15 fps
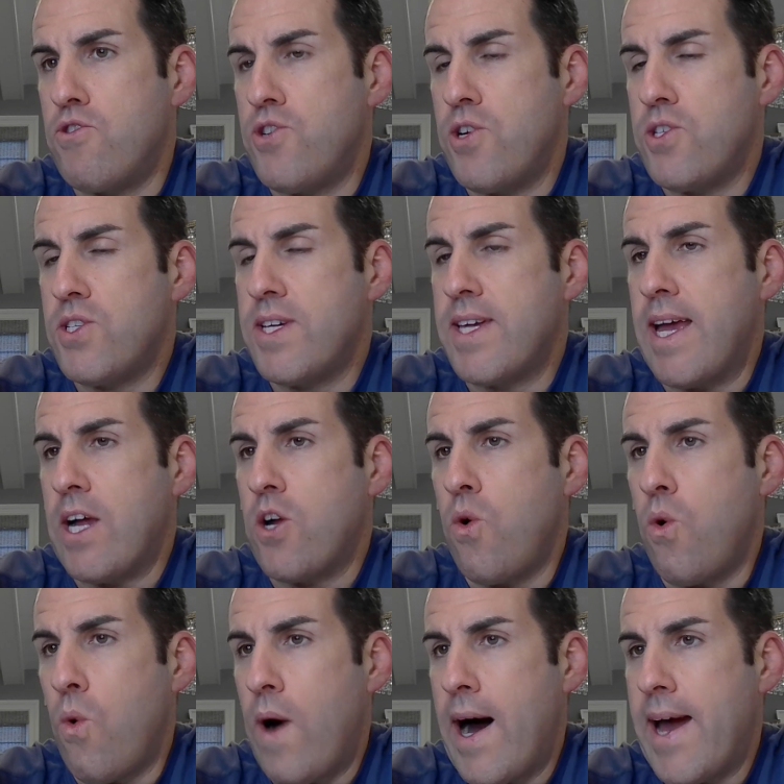just to get
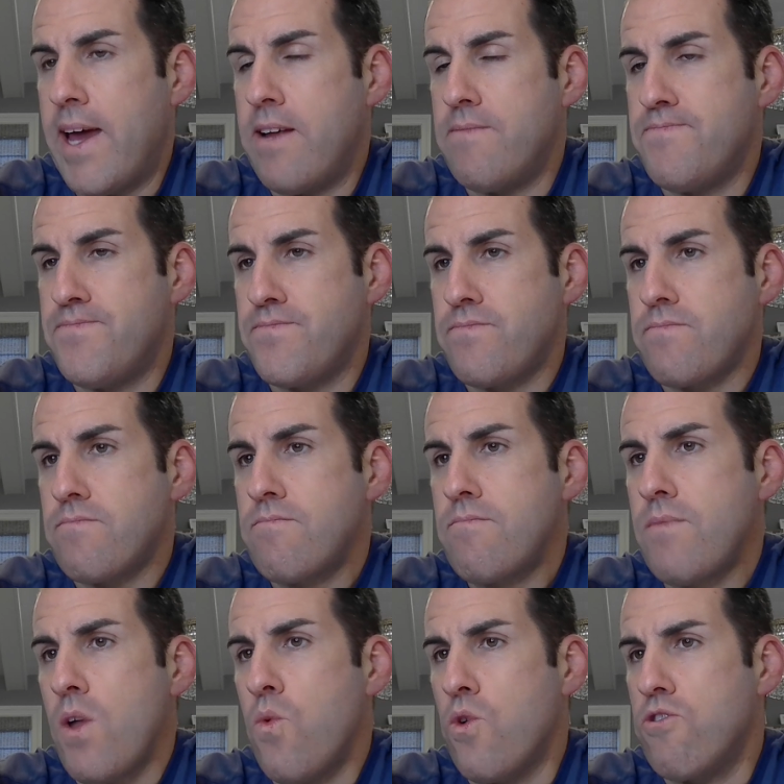quiet,
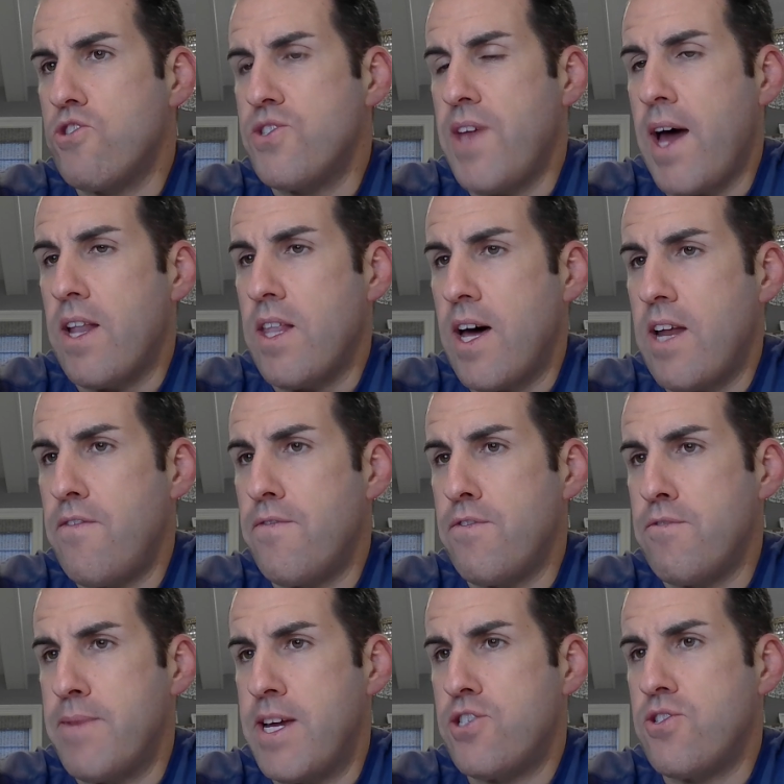where there's not a lot of
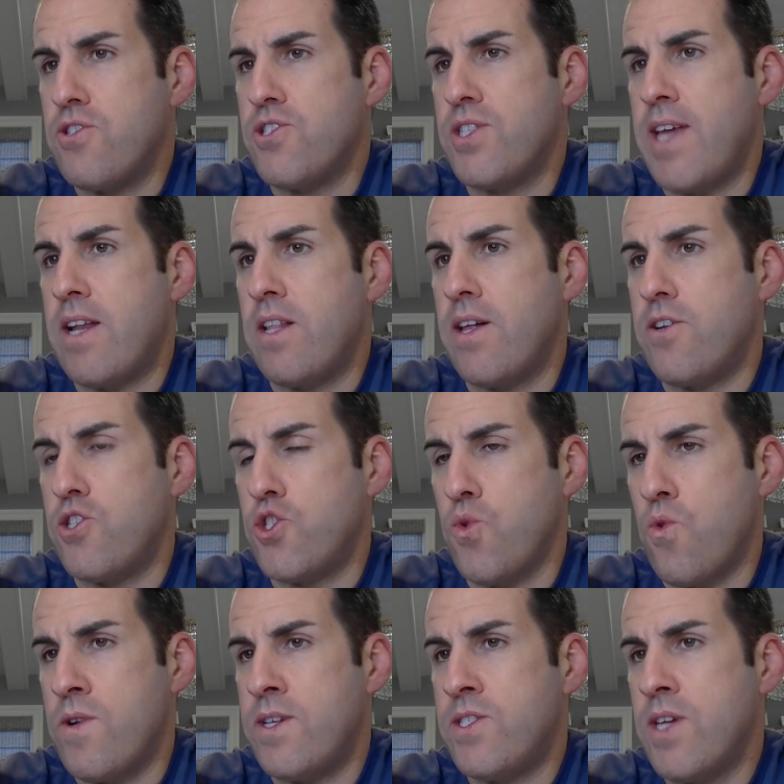inflammation, there's not a lot of
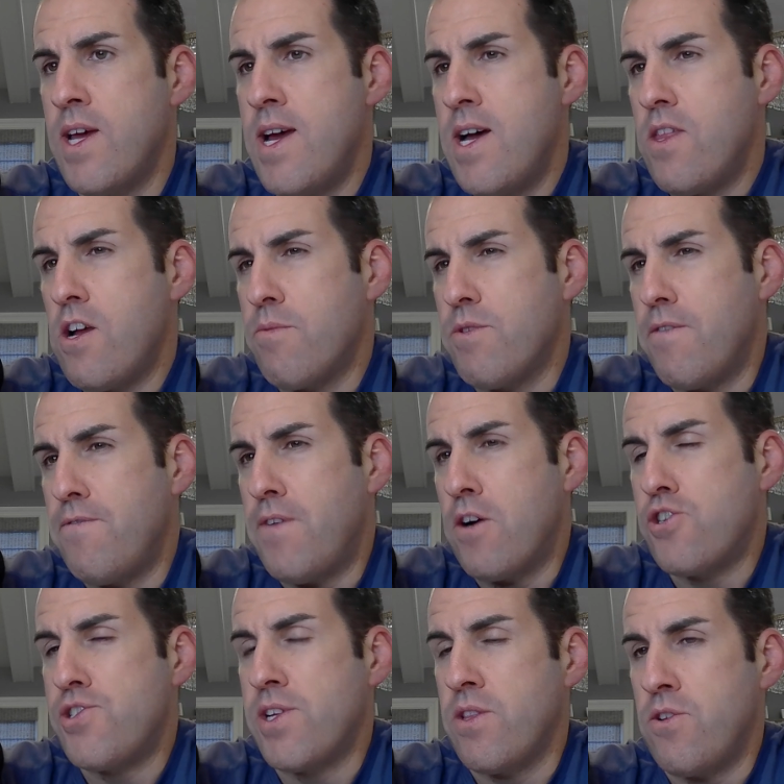soreness, they're able to
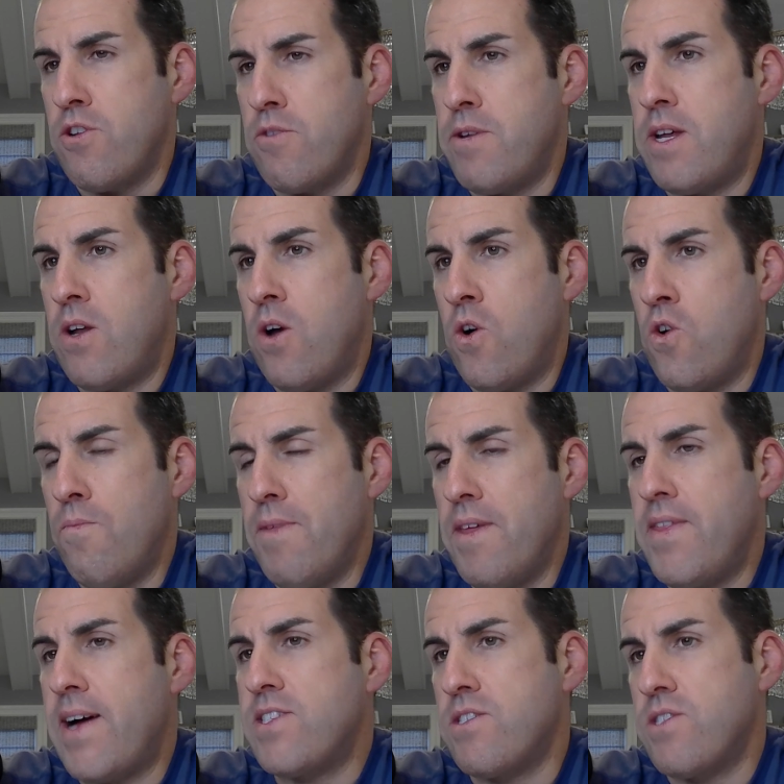function a little bit at home,
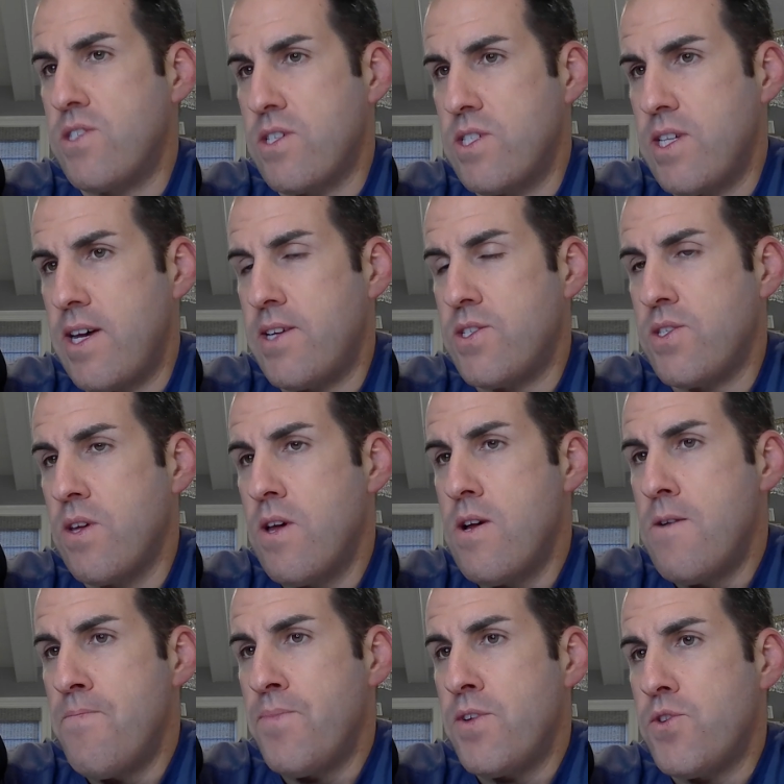then that's a success.
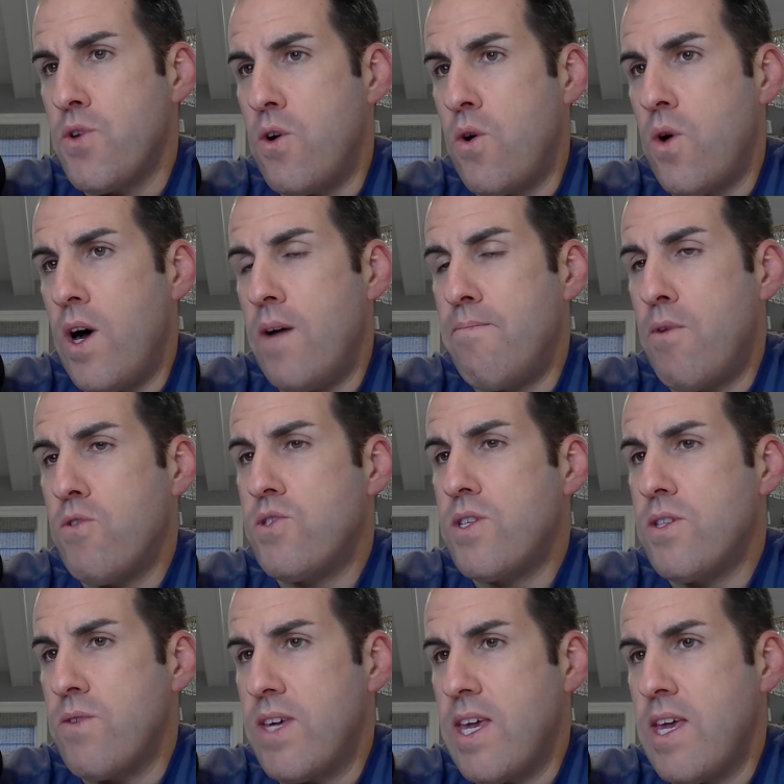So most
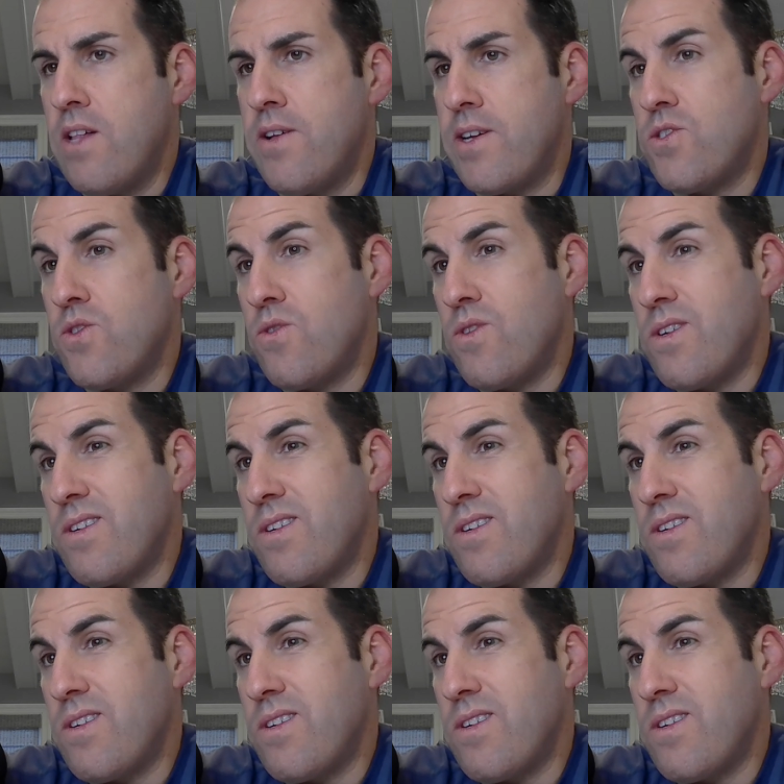of the healing, so